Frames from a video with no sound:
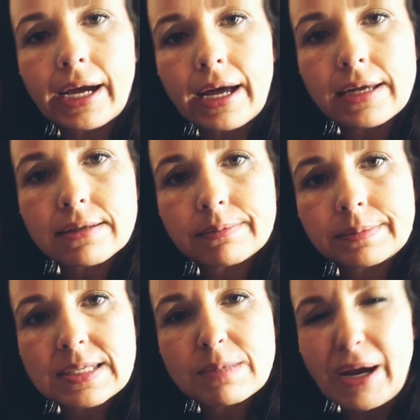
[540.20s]
a
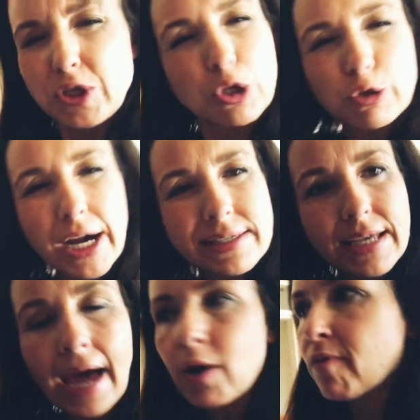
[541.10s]
special dress.
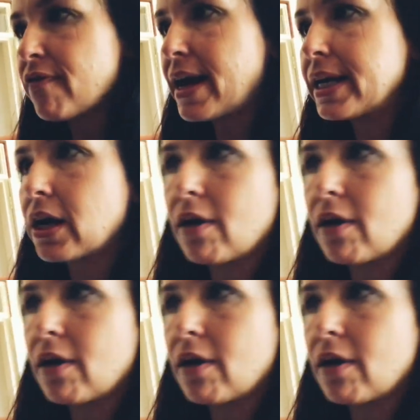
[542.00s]
I don't find it